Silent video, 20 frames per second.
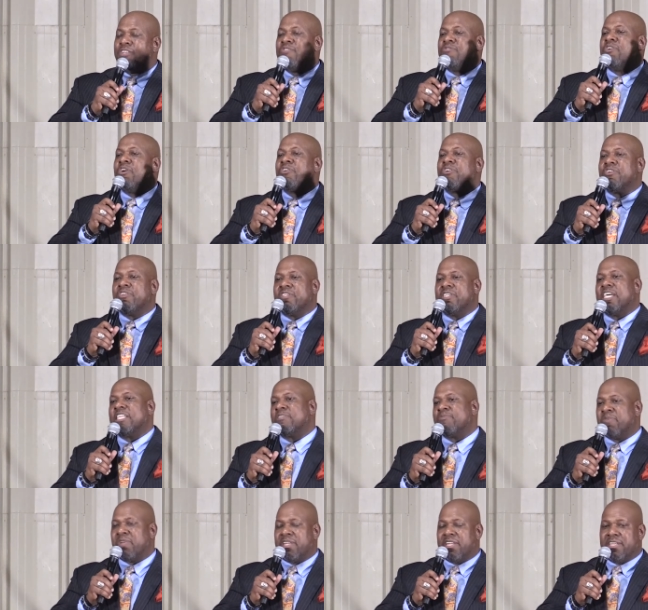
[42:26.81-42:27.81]
and you know you
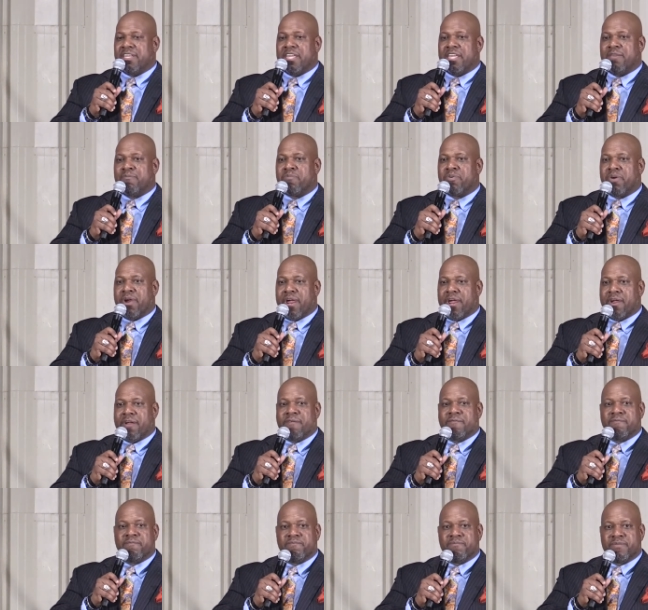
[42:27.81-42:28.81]
desperately
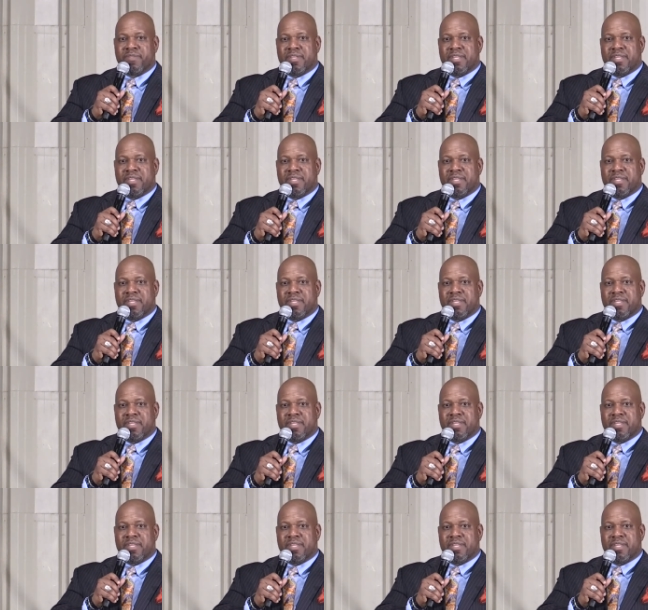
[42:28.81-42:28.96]
there,